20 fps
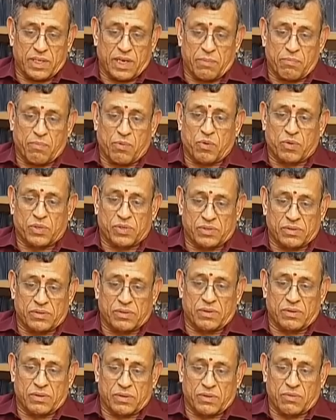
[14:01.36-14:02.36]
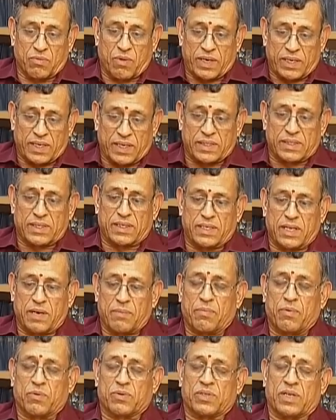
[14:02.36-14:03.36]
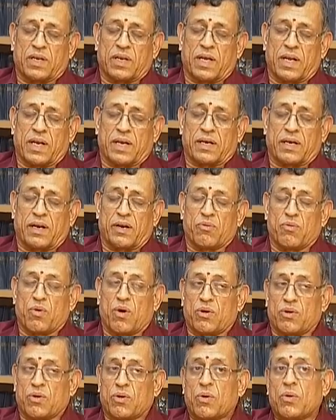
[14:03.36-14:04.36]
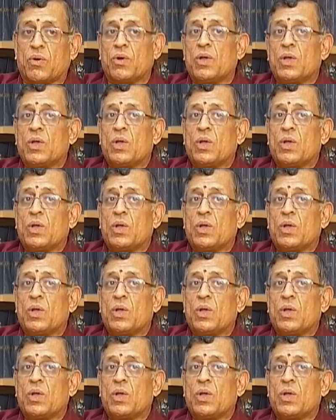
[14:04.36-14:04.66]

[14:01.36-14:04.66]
the reports, to what extent the reports are correct, I do not know.